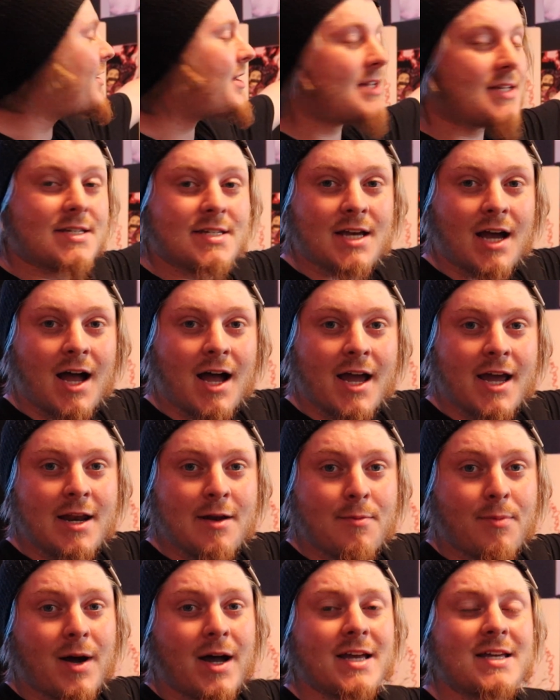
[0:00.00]
that's
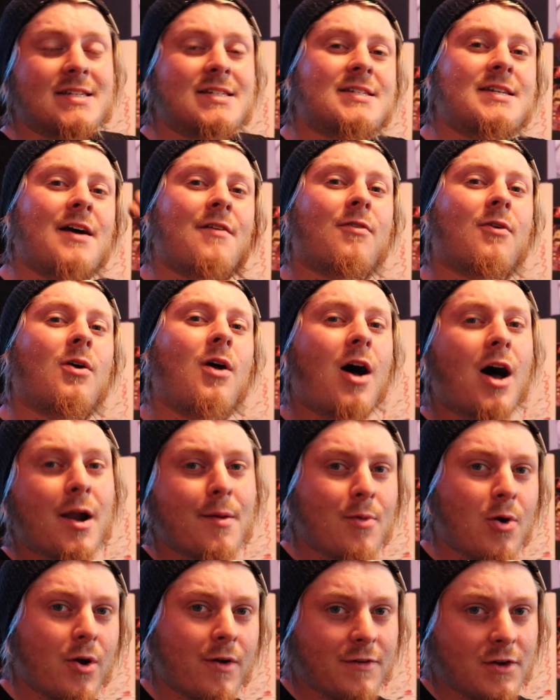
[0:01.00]
signed by several
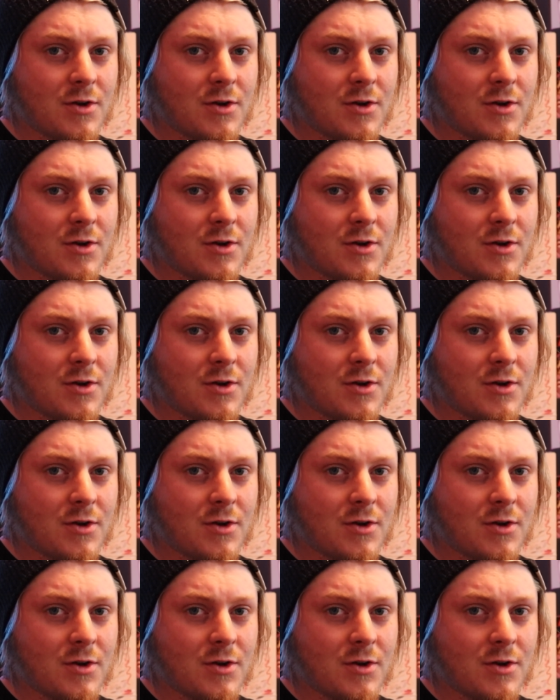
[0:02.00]
automotive